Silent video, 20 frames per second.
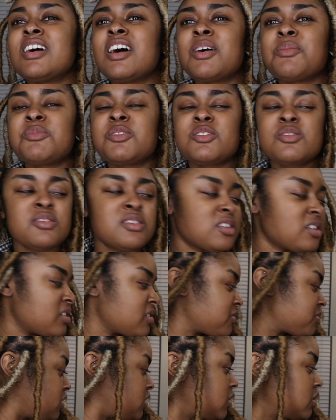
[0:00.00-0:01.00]
I'm
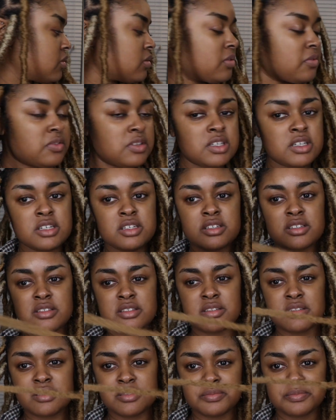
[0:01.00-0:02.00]
using 2 of
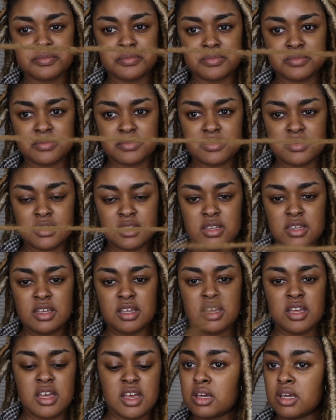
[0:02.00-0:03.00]
these,
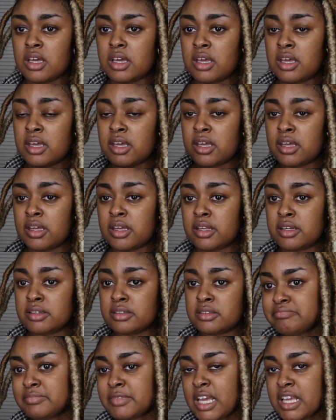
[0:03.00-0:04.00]

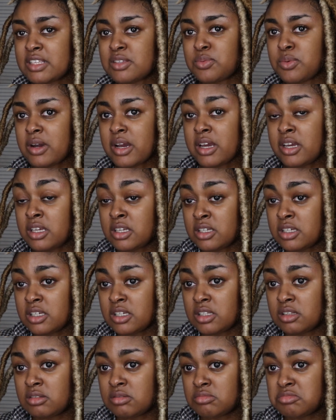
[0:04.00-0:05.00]
and that's where I ended,
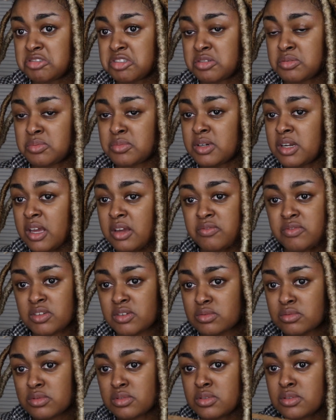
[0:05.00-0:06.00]
just when I've
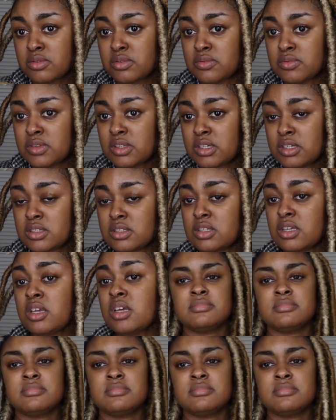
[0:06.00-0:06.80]
used 2 of these.